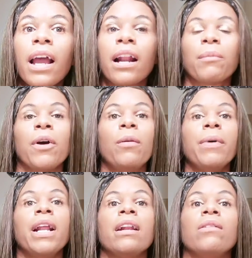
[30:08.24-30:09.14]
And I'm
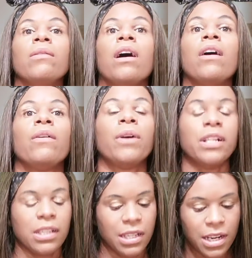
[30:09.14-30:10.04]
hoping I don't, oh,
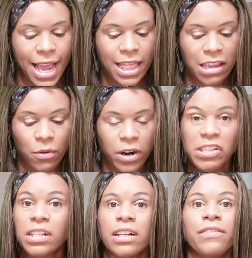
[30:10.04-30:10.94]
it's nothing
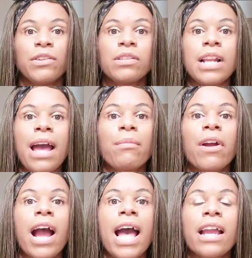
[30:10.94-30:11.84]
worse than if you stab
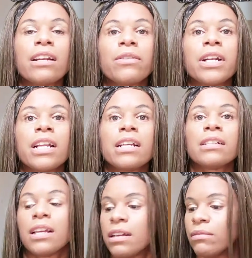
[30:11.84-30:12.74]
your eye doing
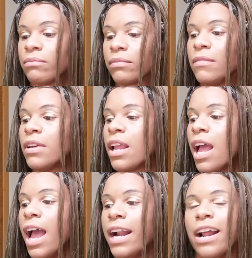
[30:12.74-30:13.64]
this.
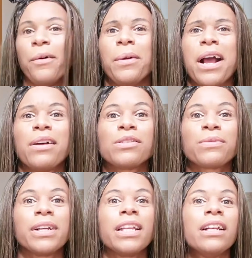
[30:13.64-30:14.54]
I know when I was
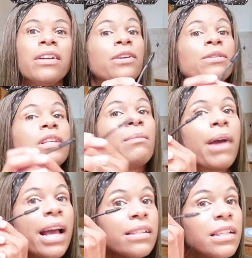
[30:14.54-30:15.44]
really new to
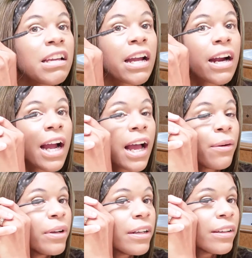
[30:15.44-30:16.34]
mascara,
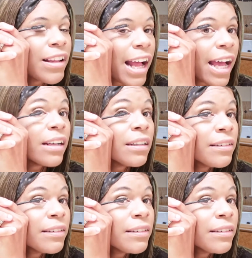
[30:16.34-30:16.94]
I would do that.